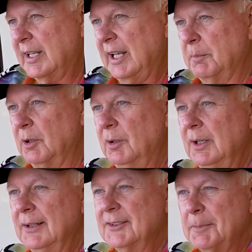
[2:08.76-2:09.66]
cable
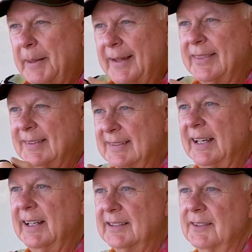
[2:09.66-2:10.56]
was about the
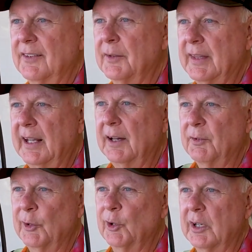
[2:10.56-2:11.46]
size of that they have
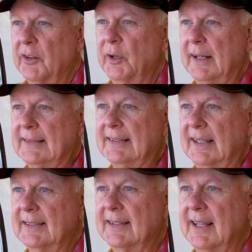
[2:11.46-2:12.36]
on their other
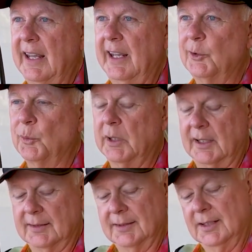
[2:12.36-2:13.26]
headsets, the
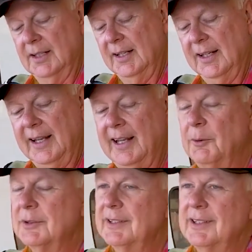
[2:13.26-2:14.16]
A20s. And
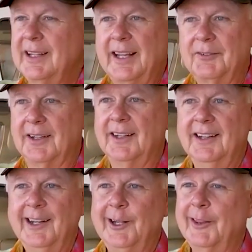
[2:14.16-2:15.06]
it was a little heavy.
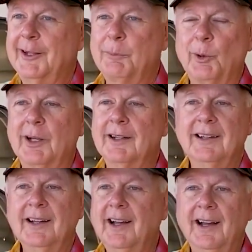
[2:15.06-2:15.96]
And you think, boy,
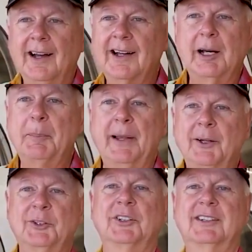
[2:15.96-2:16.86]
a couple
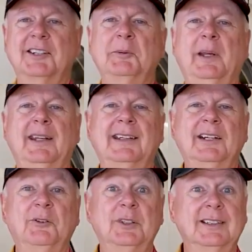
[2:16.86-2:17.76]
ounces doesn't make any
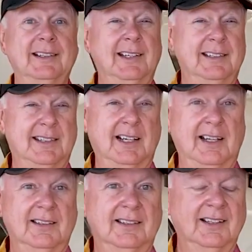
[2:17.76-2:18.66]
difference? It
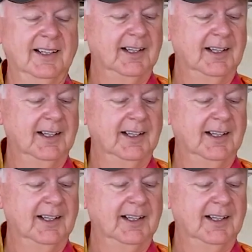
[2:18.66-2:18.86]
does.